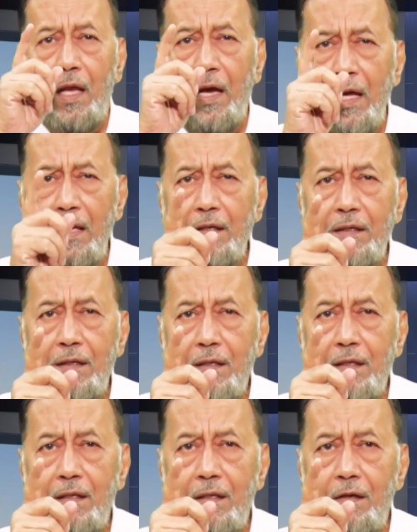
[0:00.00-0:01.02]
and
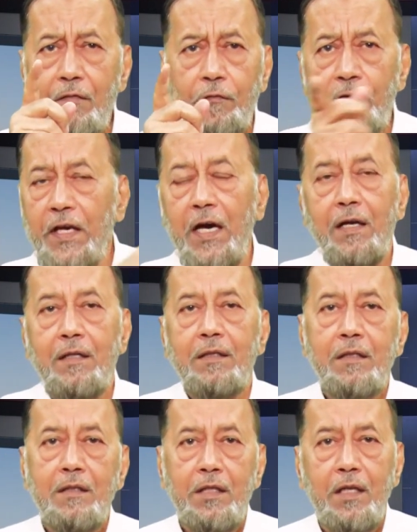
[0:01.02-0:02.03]
fear
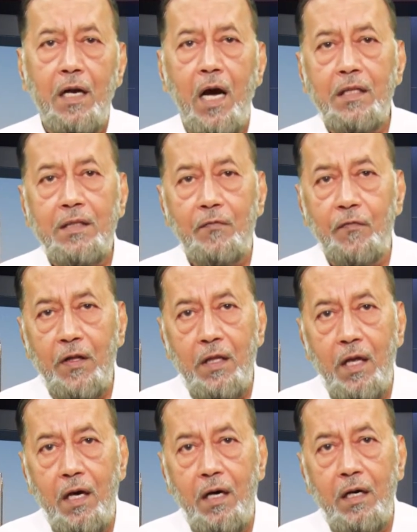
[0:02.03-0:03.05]
the wrath of
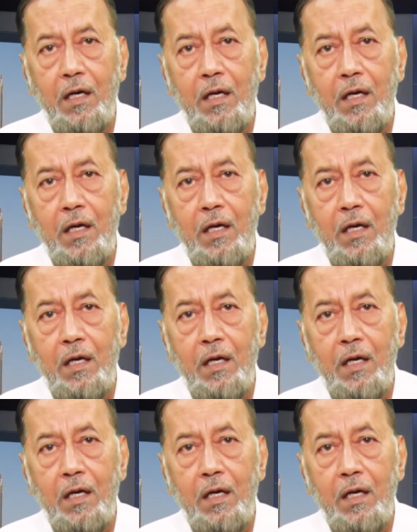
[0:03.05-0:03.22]
Allah,